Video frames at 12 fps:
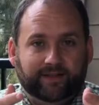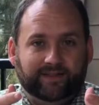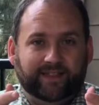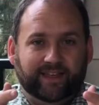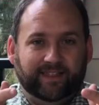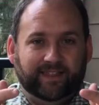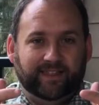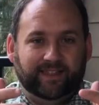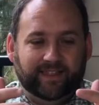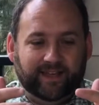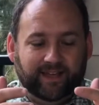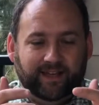
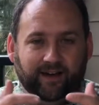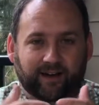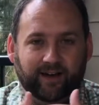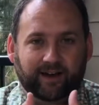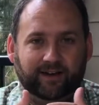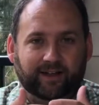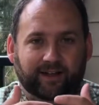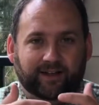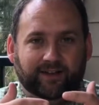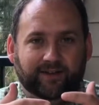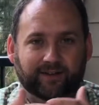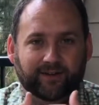that God
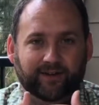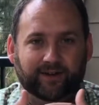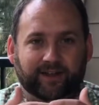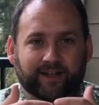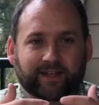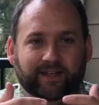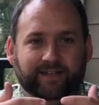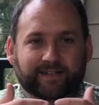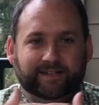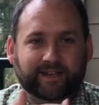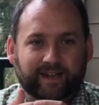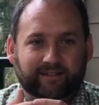could
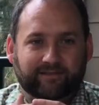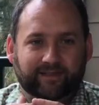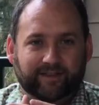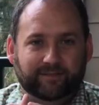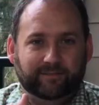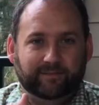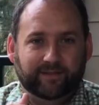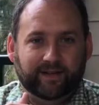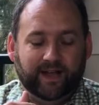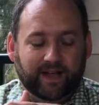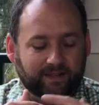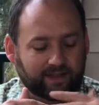save them,
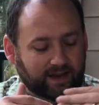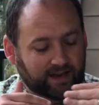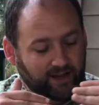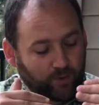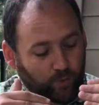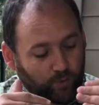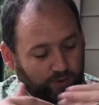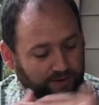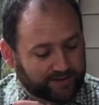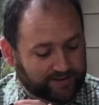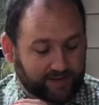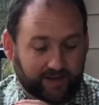and that he
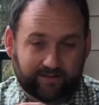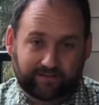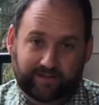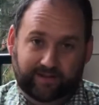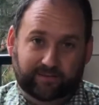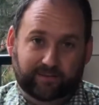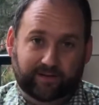would save them.